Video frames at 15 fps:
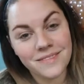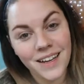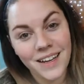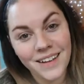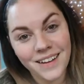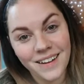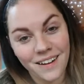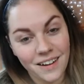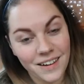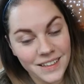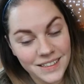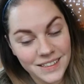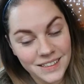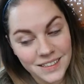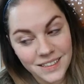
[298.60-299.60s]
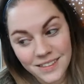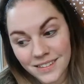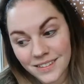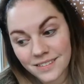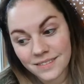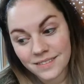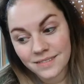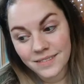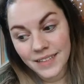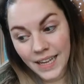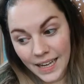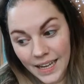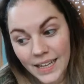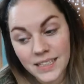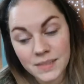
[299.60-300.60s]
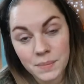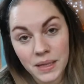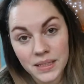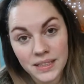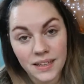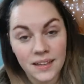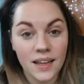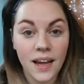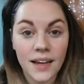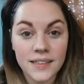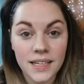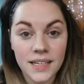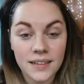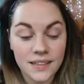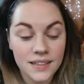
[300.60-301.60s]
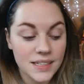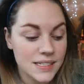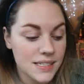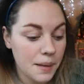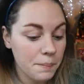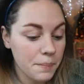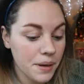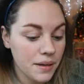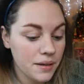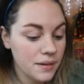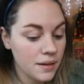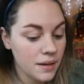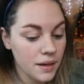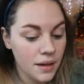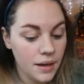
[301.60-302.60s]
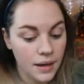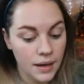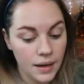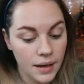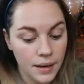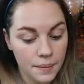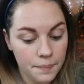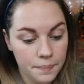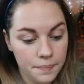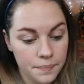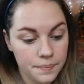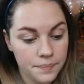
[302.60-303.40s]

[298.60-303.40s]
Hey guys, It's Monday the 18th of December, and